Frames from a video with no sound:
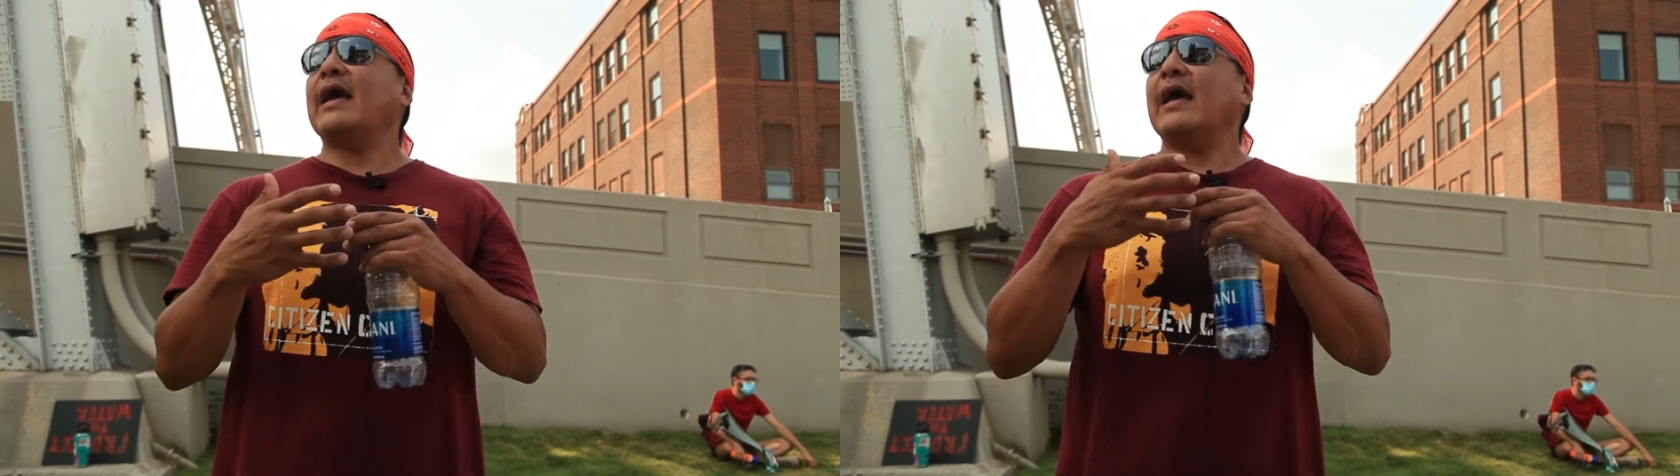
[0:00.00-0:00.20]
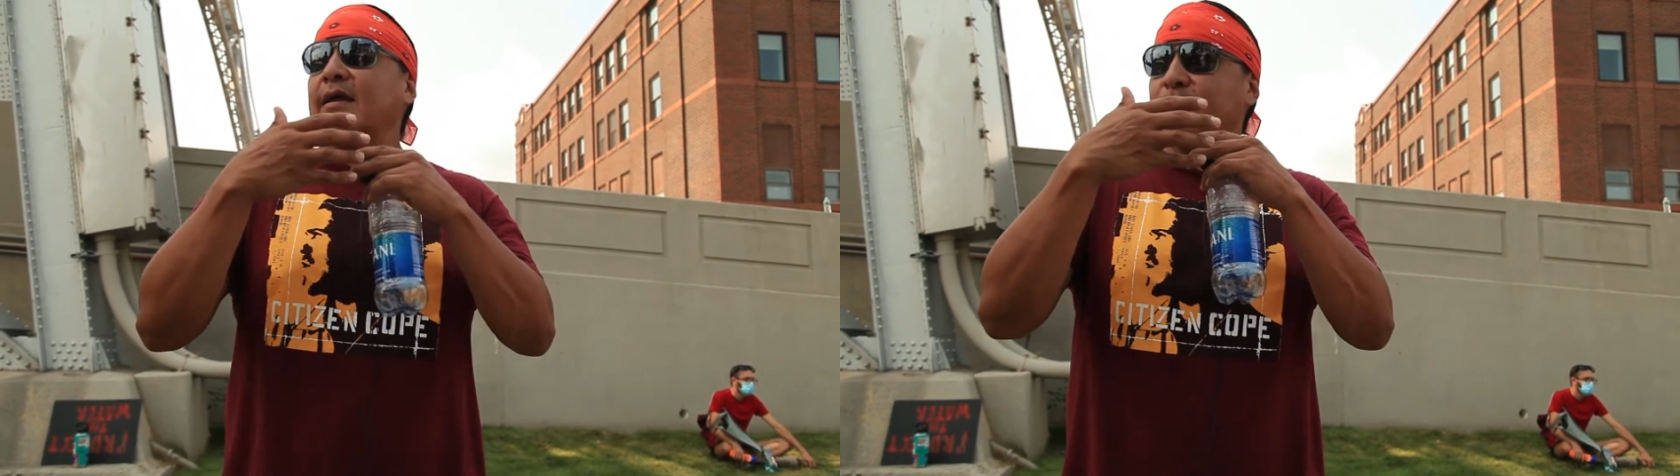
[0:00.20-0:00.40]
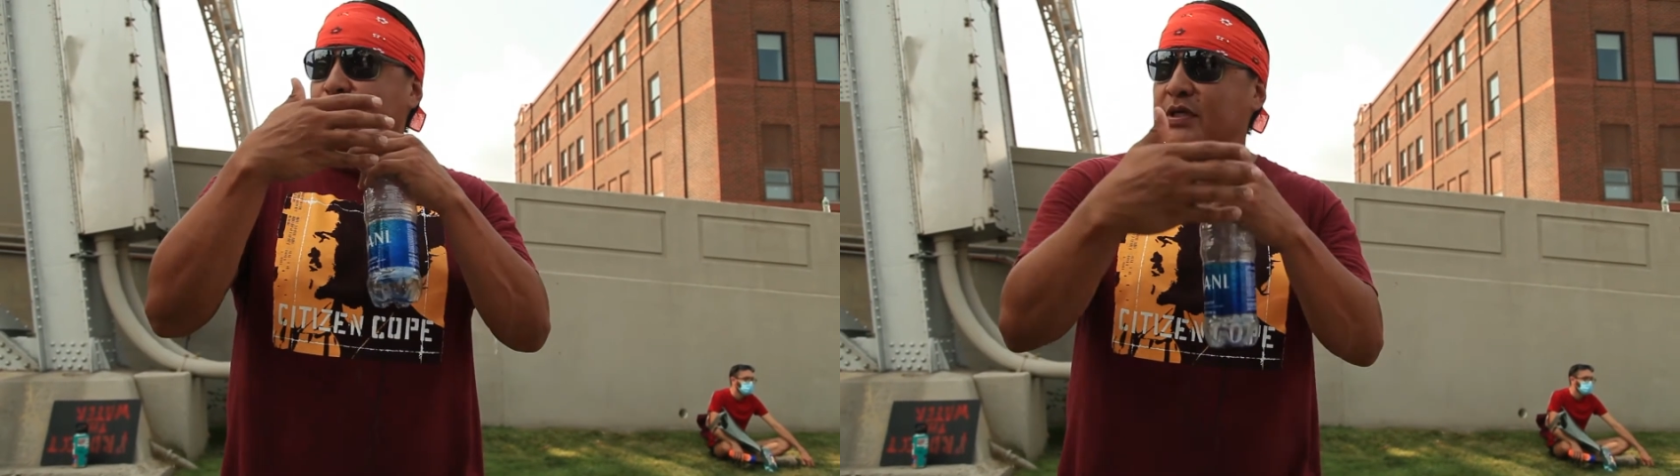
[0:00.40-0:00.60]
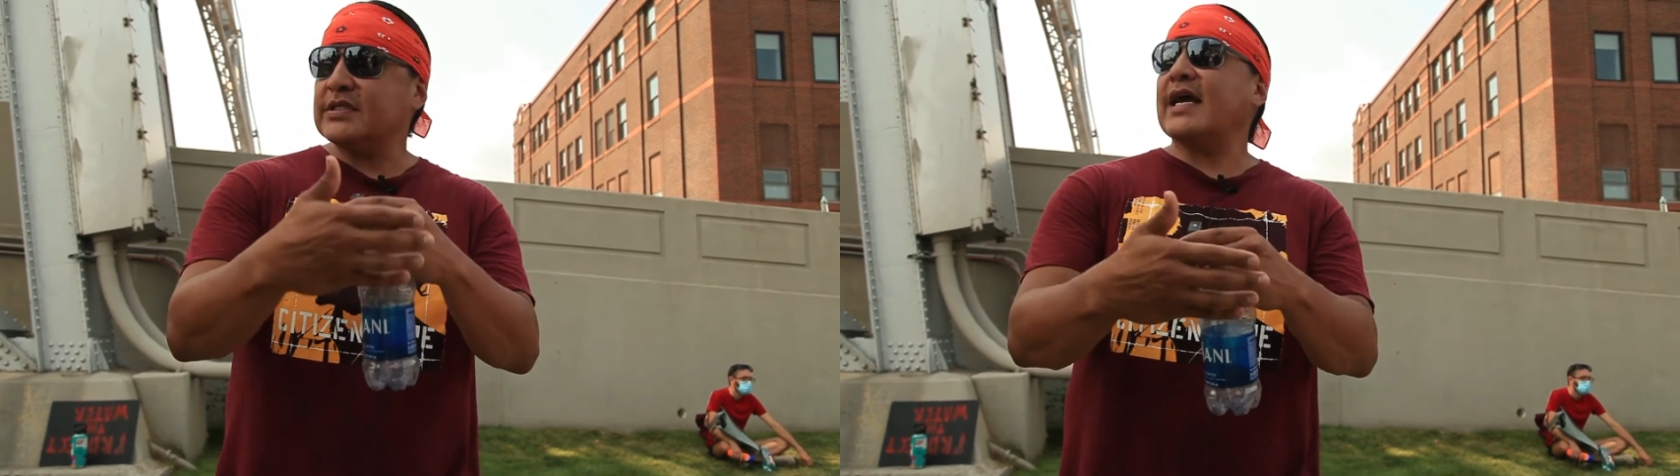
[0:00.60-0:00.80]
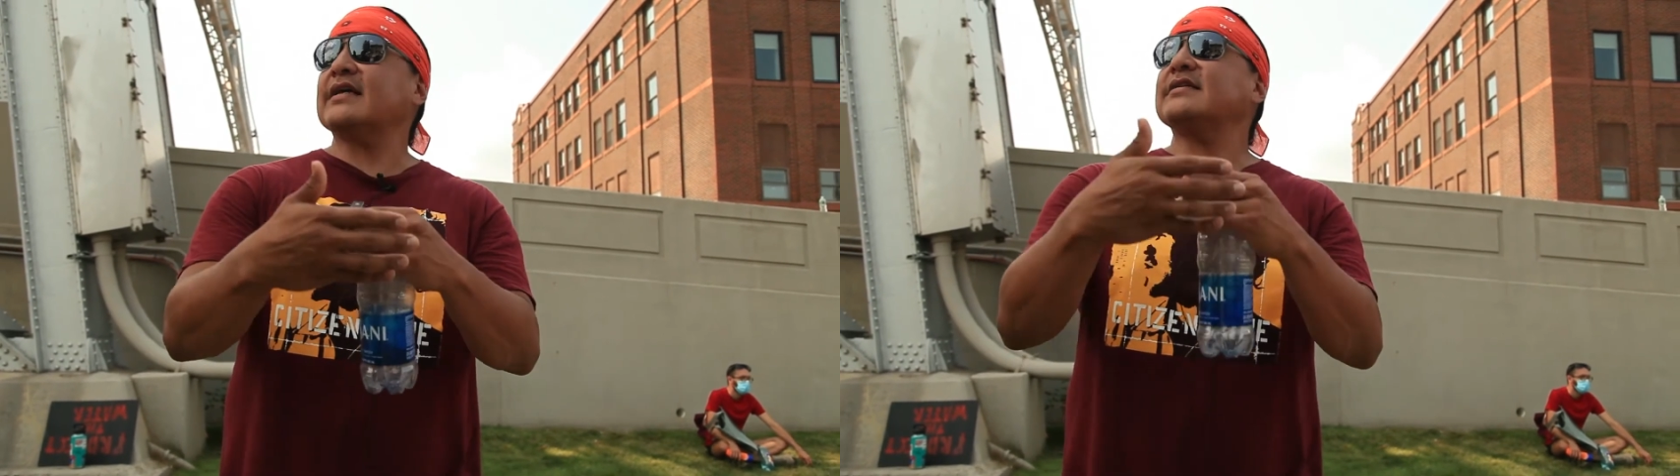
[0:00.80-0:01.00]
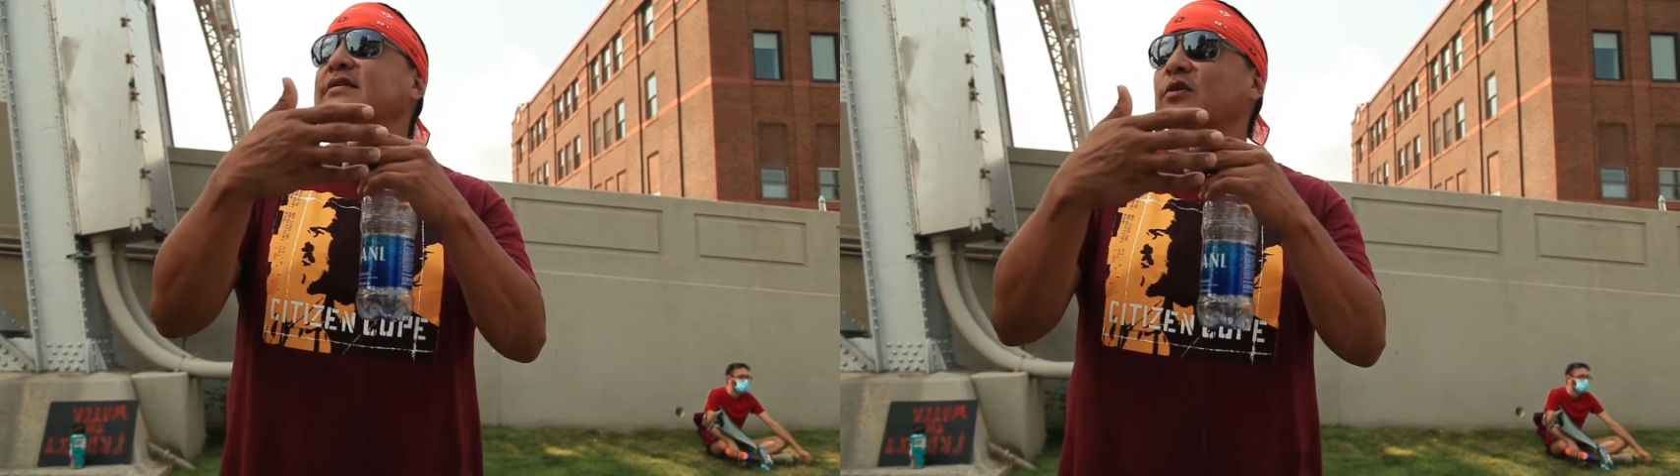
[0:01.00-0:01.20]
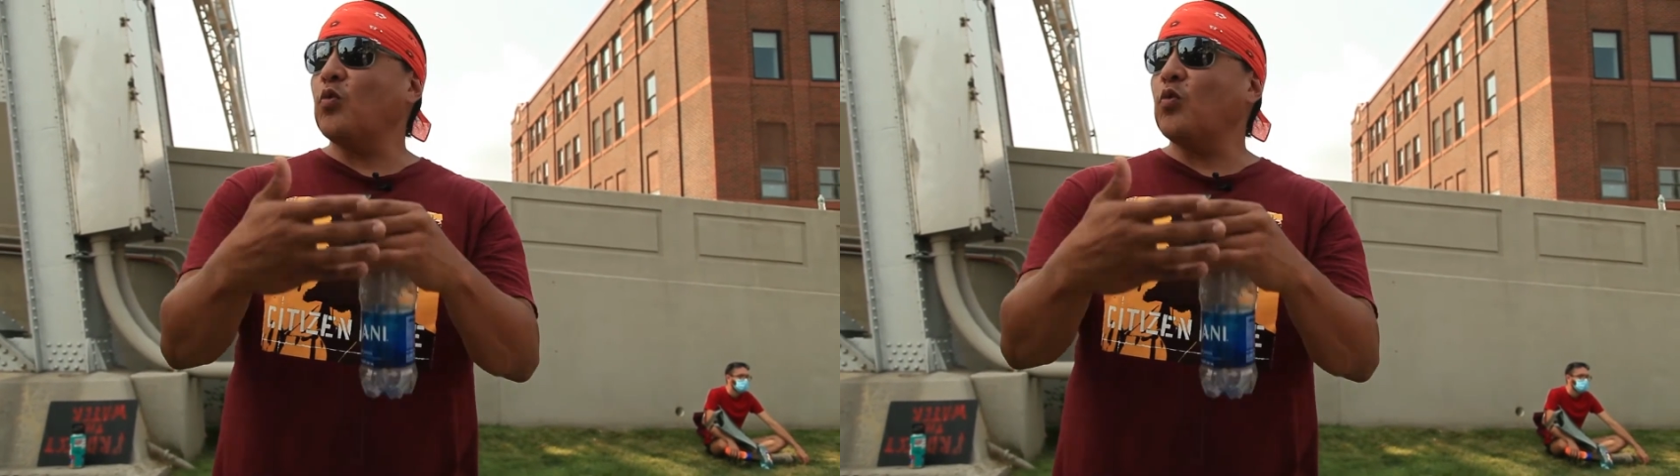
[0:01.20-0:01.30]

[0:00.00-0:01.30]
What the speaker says: and protecting the